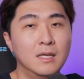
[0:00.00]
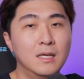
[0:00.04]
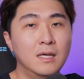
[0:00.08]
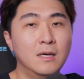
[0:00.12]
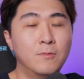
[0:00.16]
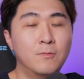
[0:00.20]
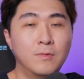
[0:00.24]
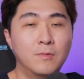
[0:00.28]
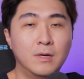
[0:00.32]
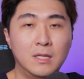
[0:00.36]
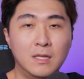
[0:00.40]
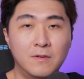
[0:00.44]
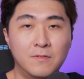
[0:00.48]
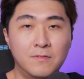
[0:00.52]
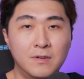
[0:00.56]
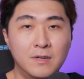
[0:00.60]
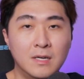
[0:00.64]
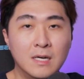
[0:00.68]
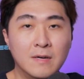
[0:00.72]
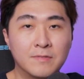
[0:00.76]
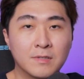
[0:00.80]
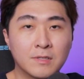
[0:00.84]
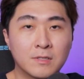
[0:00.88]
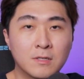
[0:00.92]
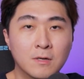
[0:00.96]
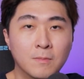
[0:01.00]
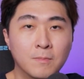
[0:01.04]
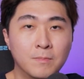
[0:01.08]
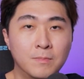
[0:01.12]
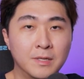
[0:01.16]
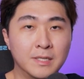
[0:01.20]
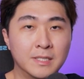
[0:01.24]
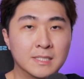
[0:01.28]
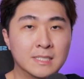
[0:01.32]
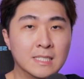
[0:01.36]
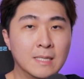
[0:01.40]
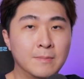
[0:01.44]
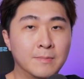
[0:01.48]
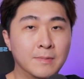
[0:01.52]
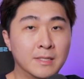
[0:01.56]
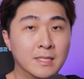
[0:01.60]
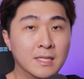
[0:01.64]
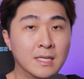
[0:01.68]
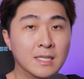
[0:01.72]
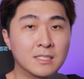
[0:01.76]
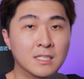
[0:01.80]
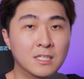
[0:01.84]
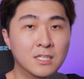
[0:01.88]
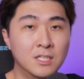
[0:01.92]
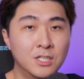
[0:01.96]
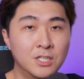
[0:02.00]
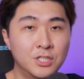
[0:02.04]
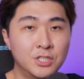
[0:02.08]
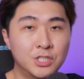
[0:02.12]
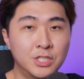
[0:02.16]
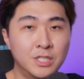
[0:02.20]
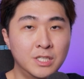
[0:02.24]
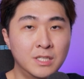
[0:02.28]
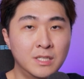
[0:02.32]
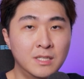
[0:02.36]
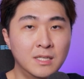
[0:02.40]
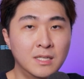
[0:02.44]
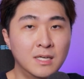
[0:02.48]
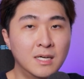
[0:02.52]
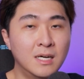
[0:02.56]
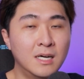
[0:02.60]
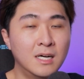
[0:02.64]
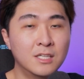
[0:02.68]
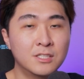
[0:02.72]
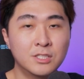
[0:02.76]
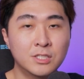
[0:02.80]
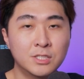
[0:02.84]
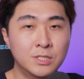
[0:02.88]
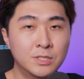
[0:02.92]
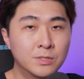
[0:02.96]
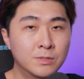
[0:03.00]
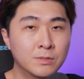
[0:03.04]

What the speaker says: And whenever I have to complete something that's urgent, I just do